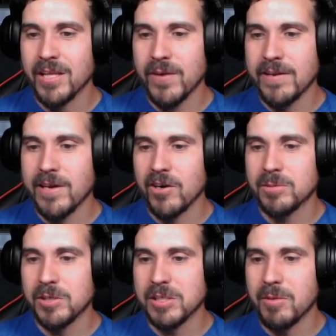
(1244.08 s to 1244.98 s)
five dollars,
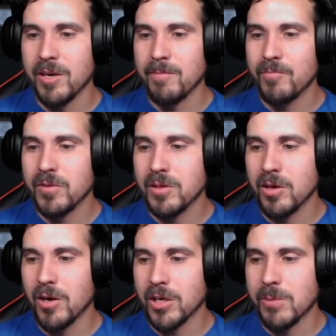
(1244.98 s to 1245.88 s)
please, ma'am.
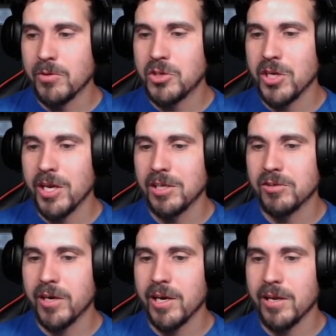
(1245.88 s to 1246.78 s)
Uh, keep the change,
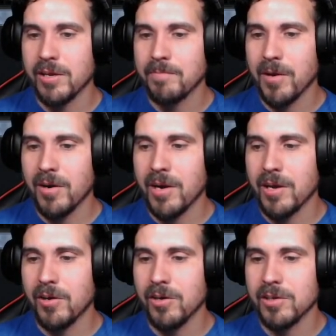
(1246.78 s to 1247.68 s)
right? All
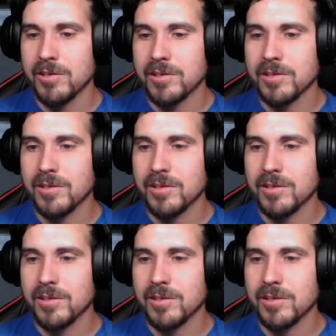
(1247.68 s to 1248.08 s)
right, here it is.